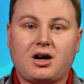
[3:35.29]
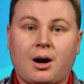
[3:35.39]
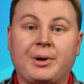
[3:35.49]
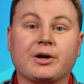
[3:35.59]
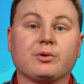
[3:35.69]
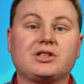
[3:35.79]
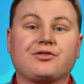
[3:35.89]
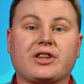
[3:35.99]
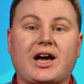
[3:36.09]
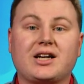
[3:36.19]
A big reason
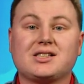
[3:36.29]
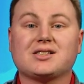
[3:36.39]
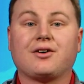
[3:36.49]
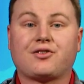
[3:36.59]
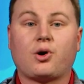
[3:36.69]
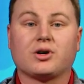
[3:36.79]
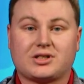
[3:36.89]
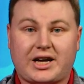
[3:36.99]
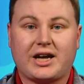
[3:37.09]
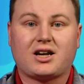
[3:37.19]
for that is, of
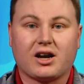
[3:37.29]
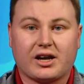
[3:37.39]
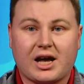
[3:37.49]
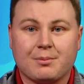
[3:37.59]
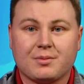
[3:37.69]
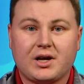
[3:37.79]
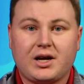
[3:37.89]
course, Cade Cunningham.